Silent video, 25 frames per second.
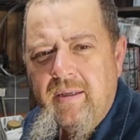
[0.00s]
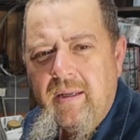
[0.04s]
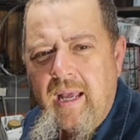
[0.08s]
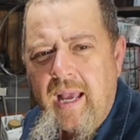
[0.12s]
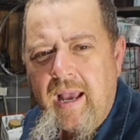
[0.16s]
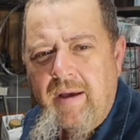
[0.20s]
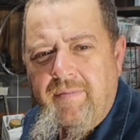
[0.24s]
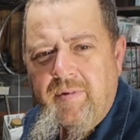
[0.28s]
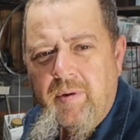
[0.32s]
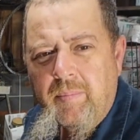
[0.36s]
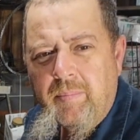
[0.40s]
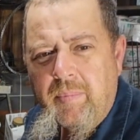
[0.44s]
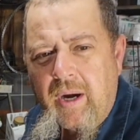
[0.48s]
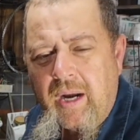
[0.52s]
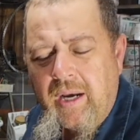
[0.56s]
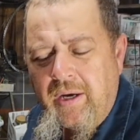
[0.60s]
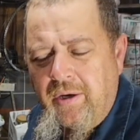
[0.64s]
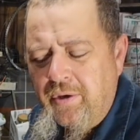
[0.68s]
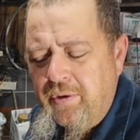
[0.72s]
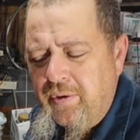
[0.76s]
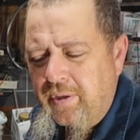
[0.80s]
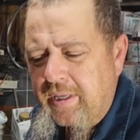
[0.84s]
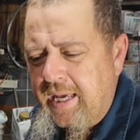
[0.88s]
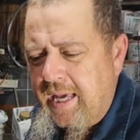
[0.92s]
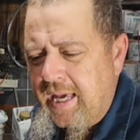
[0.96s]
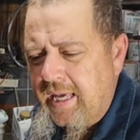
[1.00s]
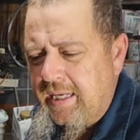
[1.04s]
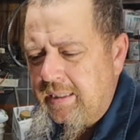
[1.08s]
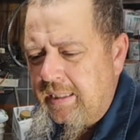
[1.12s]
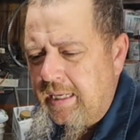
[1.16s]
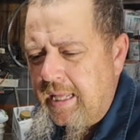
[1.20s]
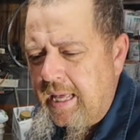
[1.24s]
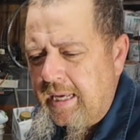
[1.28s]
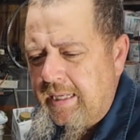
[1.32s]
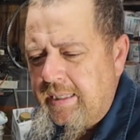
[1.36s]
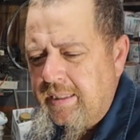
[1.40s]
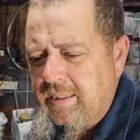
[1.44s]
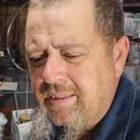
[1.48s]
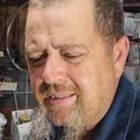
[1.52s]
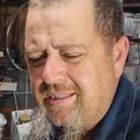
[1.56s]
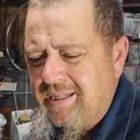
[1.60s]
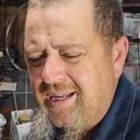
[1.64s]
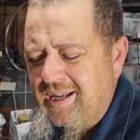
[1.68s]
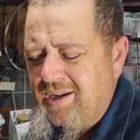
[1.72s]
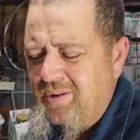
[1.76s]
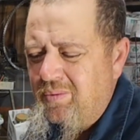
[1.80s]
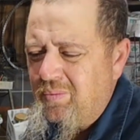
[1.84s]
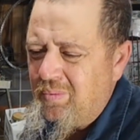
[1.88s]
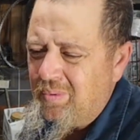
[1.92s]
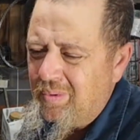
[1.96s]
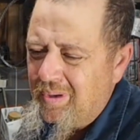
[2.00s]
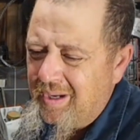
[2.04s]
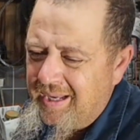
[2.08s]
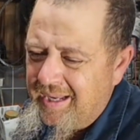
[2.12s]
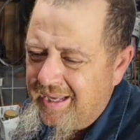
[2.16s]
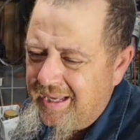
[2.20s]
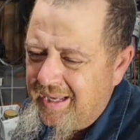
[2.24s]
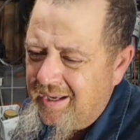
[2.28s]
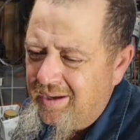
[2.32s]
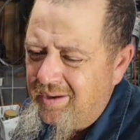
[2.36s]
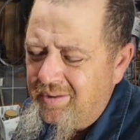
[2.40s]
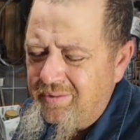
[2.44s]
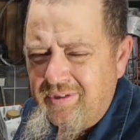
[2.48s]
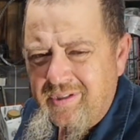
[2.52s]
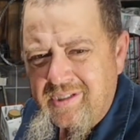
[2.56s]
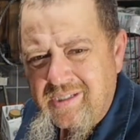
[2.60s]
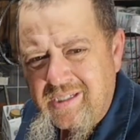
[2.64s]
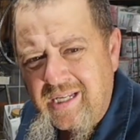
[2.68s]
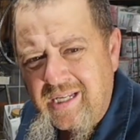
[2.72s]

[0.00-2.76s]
having a brand new Cadillac and saying, well, the